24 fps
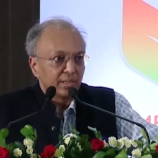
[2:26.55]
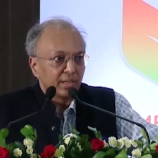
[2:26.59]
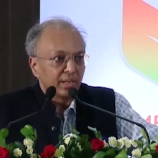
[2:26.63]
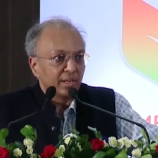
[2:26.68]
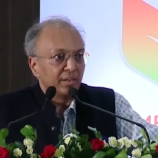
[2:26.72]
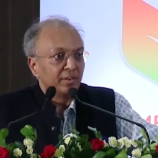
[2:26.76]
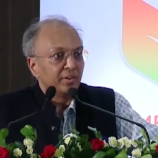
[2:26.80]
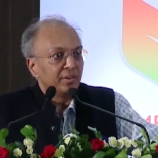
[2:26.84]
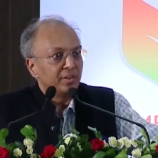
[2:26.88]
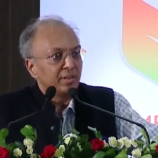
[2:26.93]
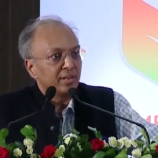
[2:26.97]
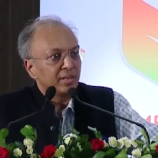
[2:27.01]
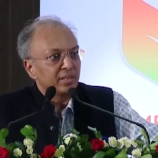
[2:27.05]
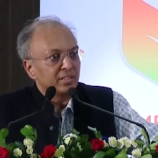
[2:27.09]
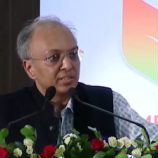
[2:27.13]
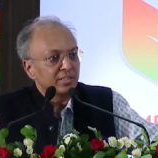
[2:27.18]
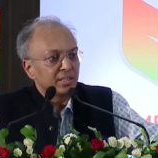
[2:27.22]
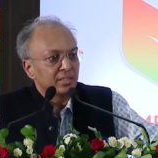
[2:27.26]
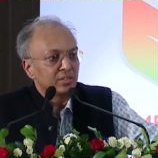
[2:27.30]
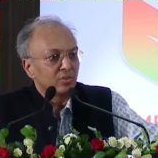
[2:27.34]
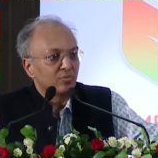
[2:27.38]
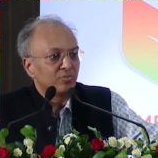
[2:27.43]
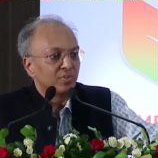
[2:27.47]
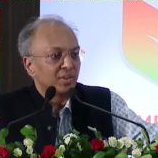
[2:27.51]
India's
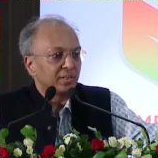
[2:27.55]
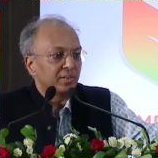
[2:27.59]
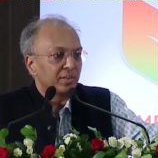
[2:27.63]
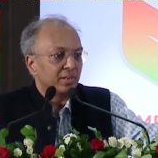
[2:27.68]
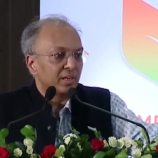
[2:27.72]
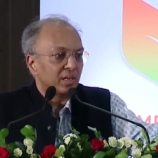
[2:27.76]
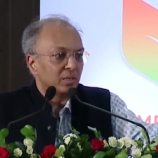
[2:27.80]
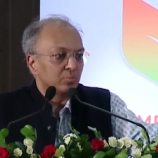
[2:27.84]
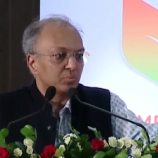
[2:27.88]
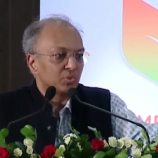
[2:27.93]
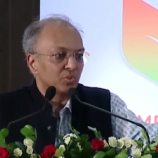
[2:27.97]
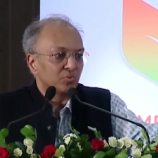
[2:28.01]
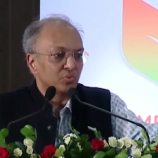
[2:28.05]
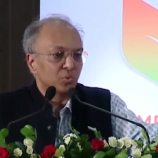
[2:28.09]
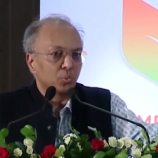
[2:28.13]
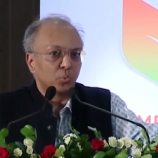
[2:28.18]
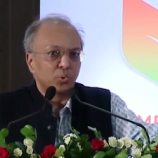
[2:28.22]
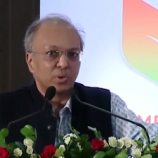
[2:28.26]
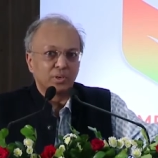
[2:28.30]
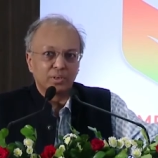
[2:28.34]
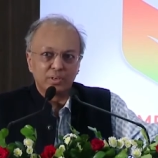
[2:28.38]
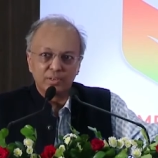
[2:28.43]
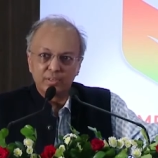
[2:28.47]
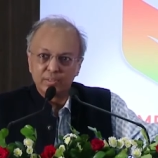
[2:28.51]
and the Vietnams of the
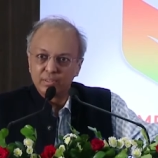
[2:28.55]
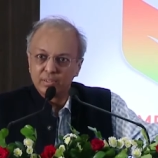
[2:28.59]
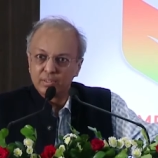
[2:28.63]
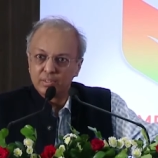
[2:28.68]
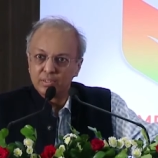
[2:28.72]
world